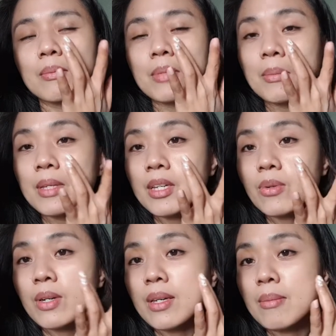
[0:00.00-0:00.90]
BB
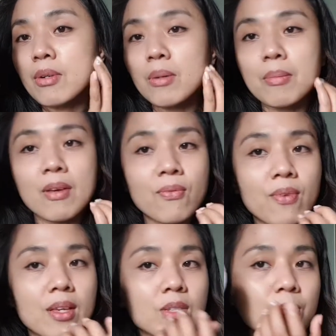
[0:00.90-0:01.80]
cream on my
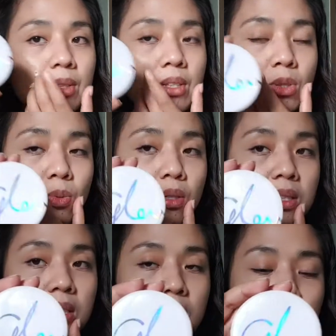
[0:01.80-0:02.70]
face, but this
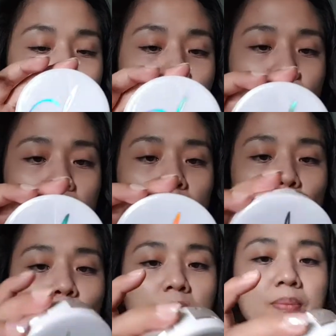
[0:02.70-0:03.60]
one is the perfect
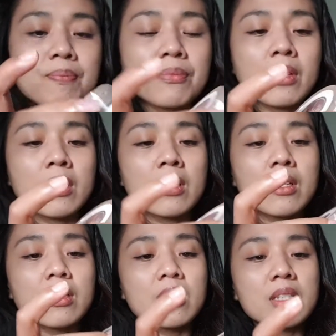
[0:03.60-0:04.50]
one.
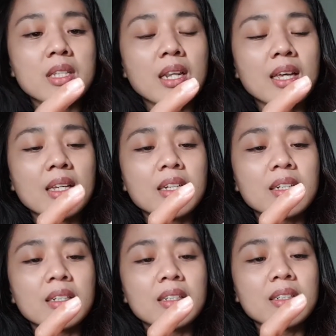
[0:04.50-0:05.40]
That's like
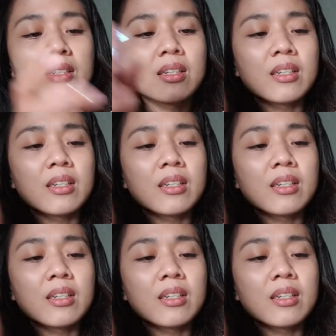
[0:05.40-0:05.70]
a